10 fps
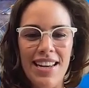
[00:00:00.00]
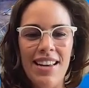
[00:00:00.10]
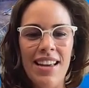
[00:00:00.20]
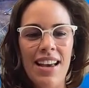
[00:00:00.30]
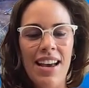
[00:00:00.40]

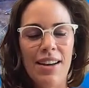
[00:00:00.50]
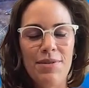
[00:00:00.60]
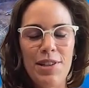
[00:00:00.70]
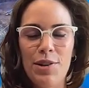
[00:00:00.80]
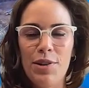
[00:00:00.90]
I
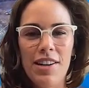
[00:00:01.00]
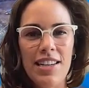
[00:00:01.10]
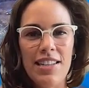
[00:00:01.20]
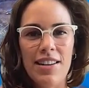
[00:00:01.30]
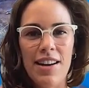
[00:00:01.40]
I'm so
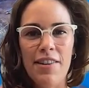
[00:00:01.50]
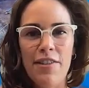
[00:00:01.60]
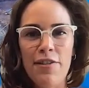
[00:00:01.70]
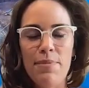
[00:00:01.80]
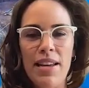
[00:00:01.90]
lucky to
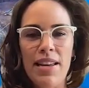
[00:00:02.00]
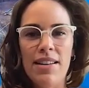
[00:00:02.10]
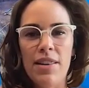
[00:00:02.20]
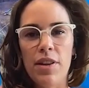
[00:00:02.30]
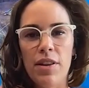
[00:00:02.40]
have
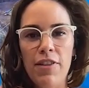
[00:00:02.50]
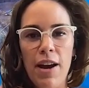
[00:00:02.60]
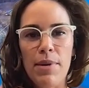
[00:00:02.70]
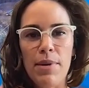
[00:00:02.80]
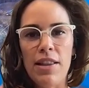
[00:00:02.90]
been with a
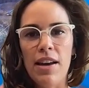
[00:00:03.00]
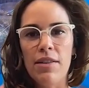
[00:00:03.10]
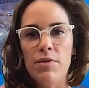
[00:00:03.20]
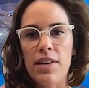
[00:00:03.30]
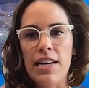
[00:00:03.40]
family
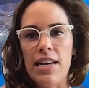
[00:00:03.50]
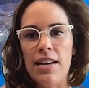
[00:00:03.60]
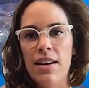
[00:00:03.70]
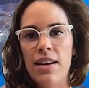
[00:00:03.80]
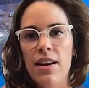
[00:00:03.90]
that
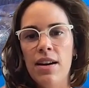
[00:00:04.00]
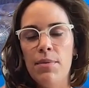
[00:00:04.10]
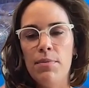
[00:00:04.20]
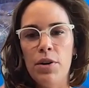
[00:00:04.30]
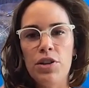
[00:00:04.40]
really
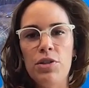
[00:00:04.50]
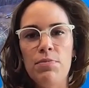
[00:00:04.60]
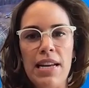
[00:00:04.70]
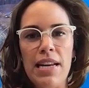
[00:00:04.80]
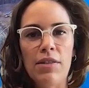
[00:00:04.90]

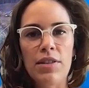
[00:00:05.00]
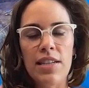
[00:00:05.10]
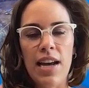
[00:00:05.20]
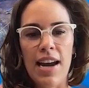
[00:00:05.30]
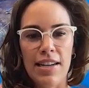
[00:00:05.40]
pushed being
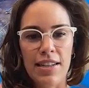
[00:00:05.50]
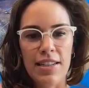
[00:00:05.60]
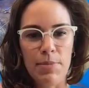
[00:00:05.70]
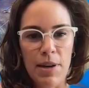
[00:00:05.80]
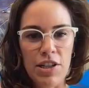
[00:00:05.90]
outside and
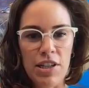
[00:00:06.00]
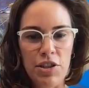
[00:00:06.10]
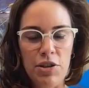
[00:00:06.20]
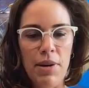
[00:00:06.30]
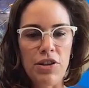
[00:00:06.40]
especially
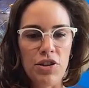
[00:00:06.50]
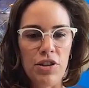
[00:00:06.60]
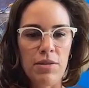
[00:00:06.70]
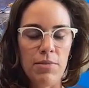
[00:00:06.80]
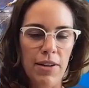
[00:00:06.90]
as you
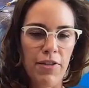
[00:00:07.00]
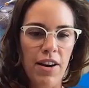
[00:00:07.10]
mentioned my